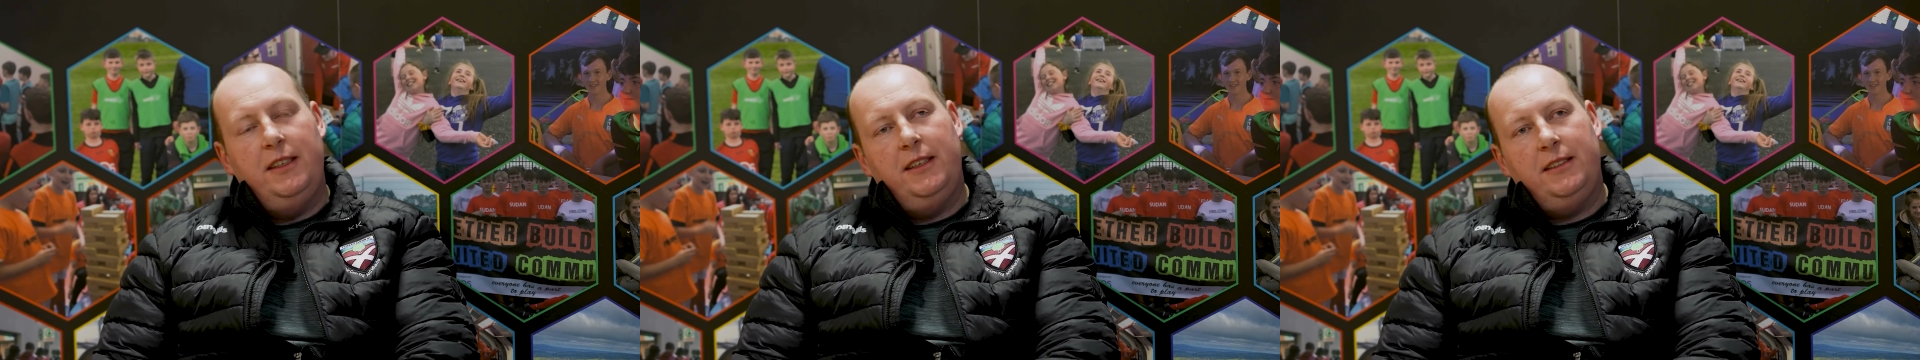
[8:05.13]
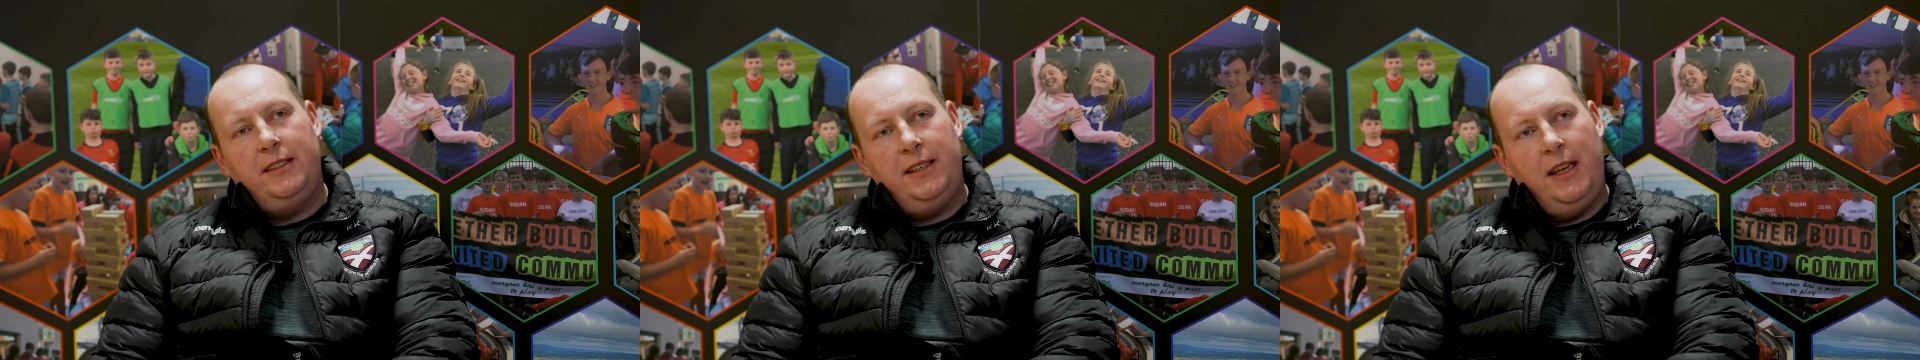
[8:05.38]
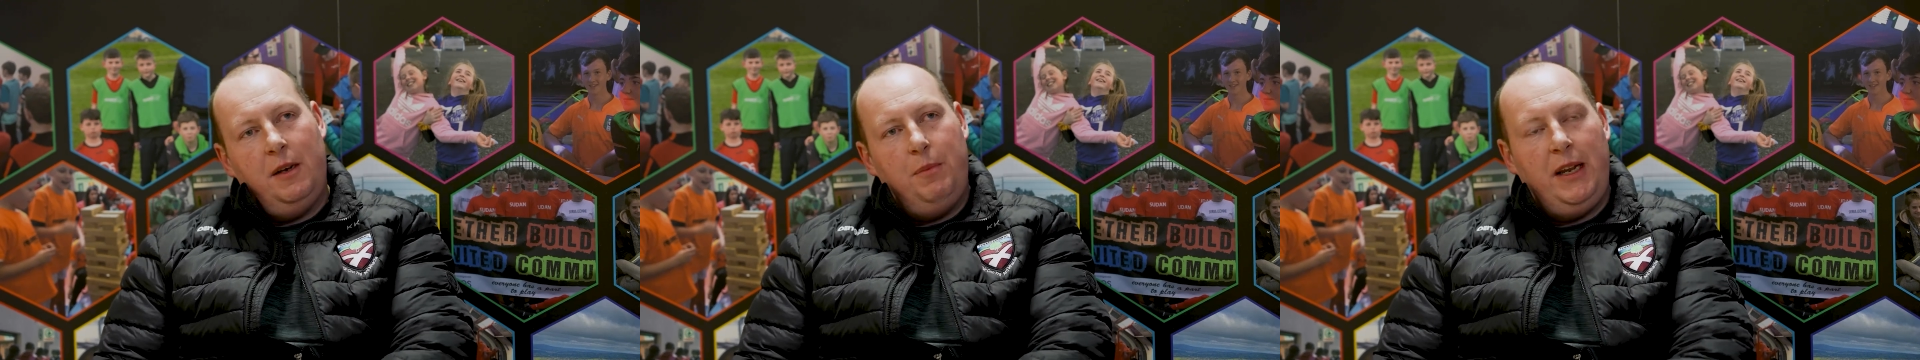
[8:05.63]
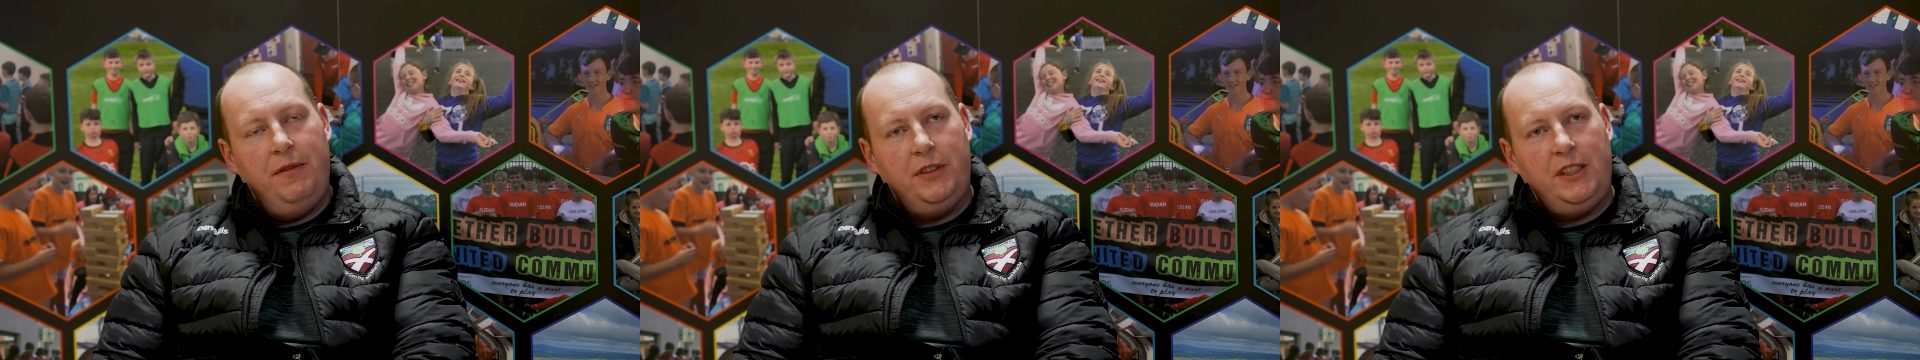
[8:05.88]
Said I
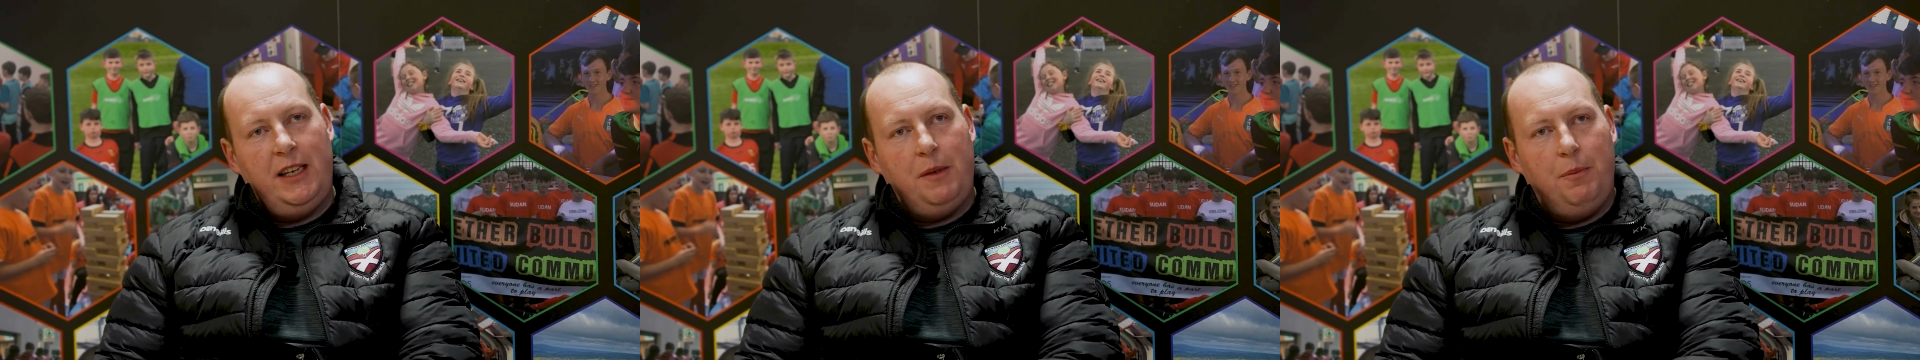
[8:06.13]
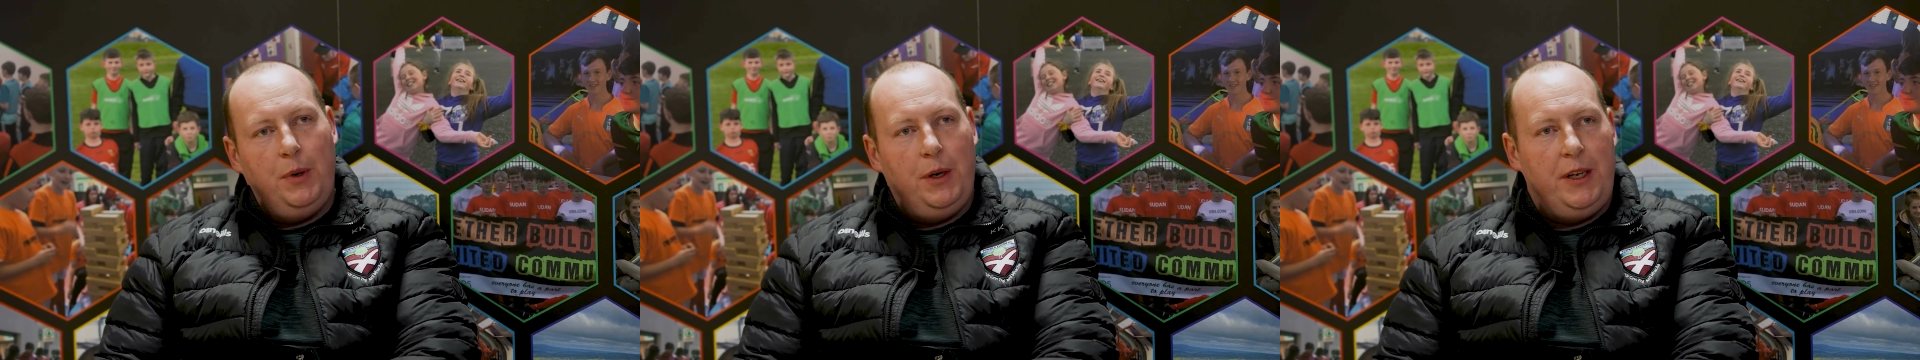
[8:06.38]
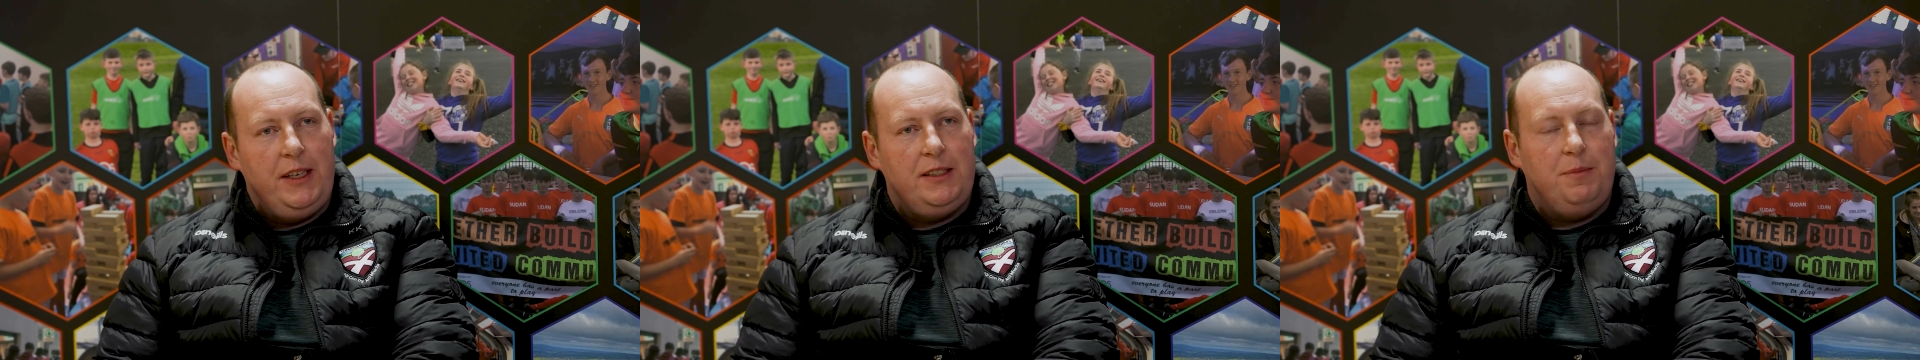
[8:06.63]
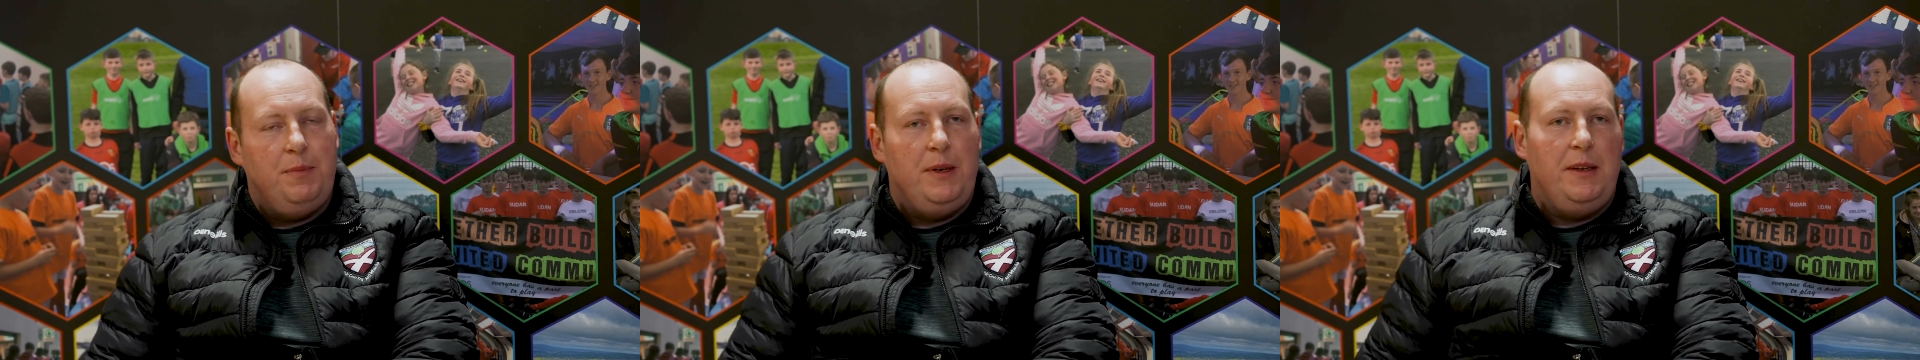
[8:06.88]
played for Celtic Boys.